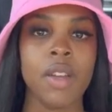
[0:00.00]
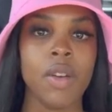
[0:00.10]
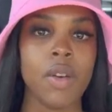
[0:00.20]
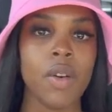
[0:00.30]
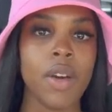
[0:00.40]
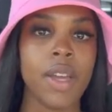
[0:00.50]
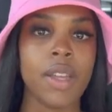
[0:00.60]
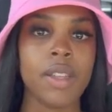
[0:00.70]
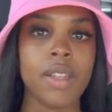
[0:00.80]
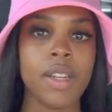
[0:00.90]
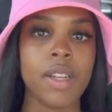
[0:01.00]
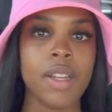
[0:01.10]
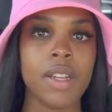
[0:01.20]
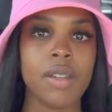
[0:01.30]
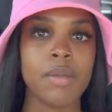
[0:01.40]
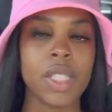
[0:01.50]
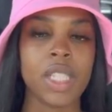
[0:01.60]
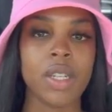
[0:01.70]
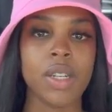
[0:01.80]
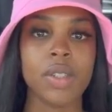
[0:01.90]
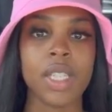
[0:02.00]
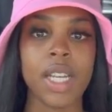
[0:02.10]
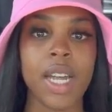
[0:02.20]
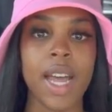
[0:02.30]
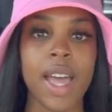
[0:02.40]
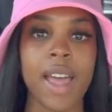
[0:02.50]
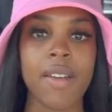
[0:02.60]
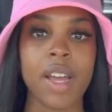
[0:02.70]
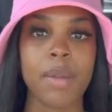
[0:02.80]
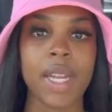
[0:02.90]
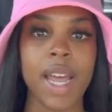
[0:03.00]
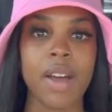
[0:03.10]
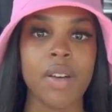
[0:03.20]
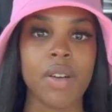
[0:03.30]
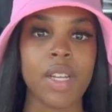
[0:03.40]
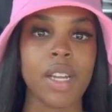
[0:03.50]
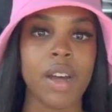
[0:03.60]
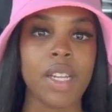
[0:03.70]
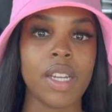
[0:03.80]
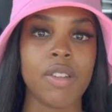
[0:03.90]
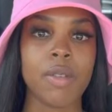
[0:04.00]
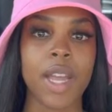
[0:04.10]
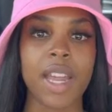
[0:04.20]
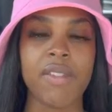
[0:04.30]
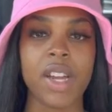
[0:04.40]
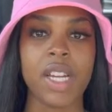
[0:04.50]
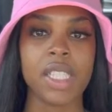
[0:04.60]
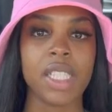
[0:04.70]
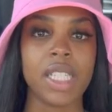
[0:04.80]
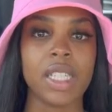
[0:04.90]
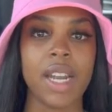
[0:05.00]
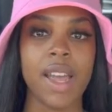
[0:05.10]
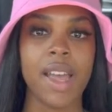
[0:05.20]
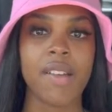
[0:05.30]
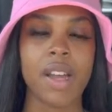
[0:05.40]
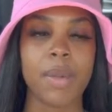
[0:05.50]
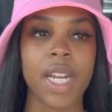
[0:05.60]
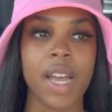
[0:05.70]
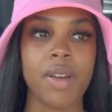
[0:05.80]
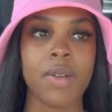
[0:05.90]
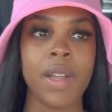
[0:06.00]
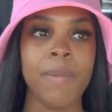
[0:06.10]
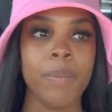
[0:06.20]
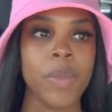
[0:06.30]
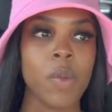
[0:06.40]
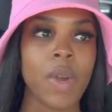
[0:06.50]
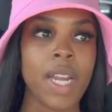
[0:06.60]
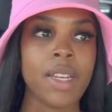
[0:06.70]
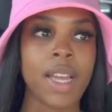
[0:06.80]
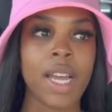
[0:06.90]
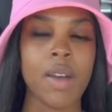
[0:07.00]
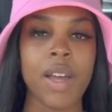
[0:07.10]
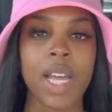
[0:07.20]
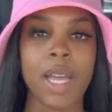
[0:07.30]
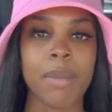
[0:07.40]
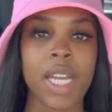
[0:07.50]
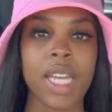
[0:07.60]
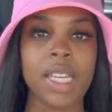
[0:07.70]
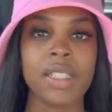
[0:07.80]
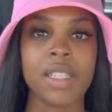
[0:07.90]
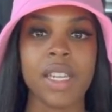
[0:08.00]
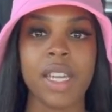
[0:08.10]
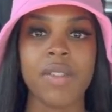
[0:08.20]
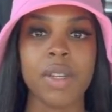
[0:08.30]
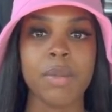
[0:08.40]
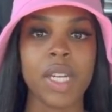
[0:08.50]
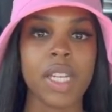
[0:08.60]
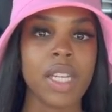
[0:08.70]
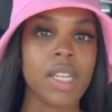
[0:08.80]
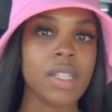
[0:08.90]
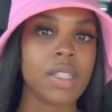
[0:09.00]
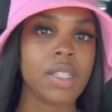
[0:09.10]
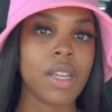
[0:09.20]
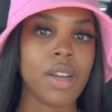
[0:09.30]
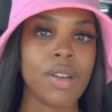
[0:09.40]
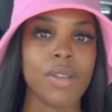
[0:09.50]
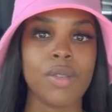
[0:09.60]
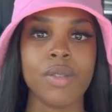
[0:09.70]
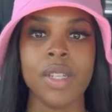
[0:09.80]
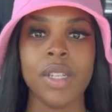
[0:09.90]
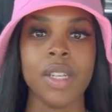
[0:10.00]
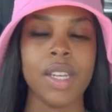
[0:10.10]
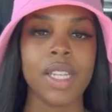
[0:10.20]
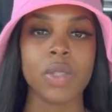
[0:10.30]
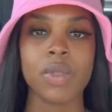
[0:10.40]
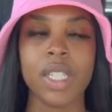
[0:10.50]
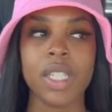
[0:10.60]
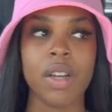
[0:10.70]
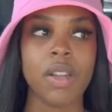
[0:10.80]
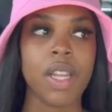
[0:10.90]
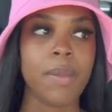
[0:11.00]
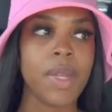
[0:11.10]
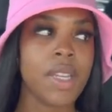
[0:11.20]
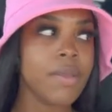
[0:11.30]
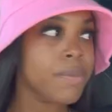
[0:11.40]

on the material that I have coming out and all the creative content that I have coming out. Right now, I got my hands in every bucket, so it's really no limit.